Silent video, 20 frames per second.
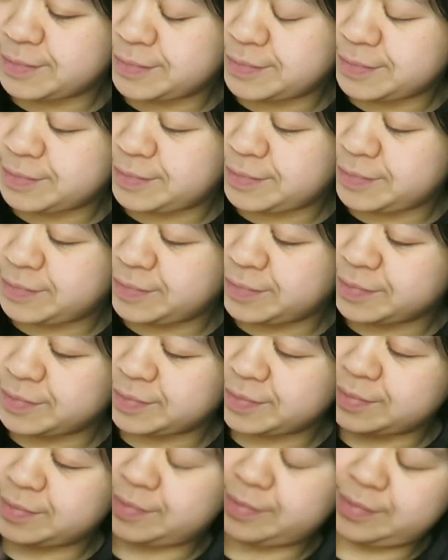
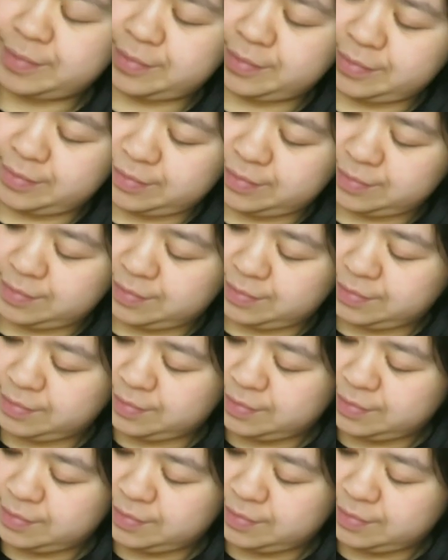[no speech]